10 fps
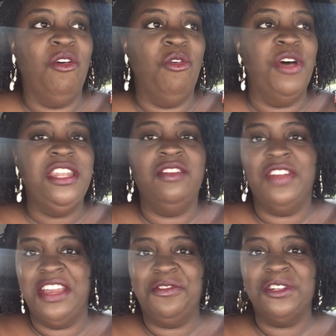on the
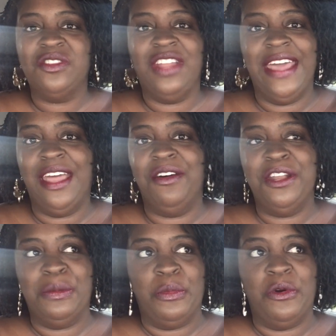very first flight out
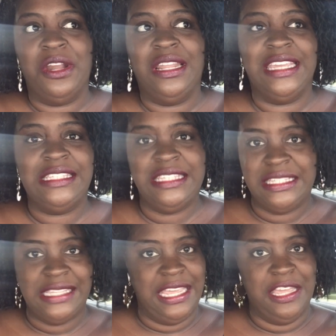in the morning, like
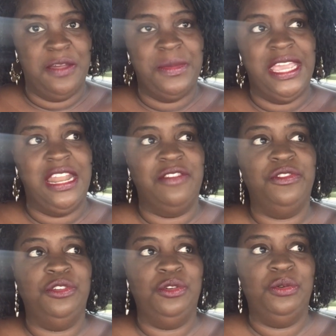six A M and I
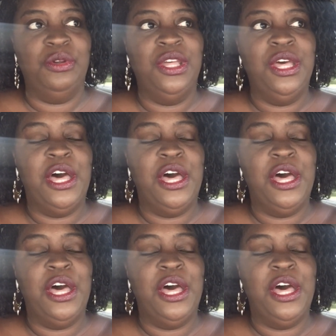flew,